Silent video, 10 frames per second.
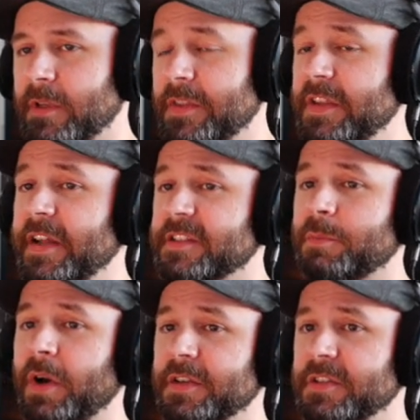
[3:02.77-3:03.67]
And then not
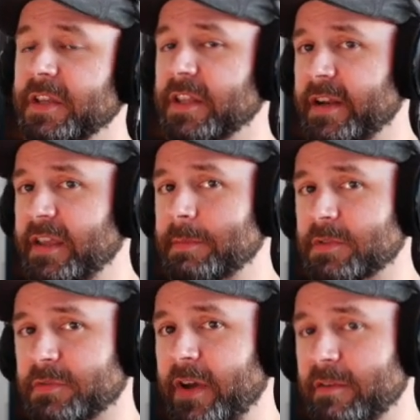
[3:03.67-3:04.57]
surprisingly, a lot of games
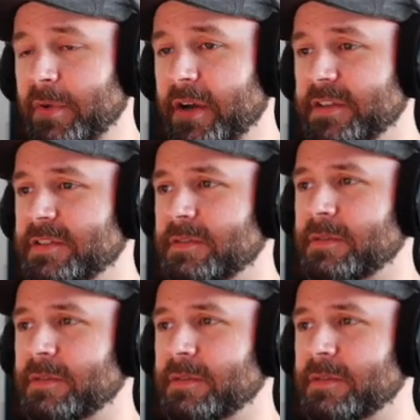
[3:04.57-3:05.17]
are $5.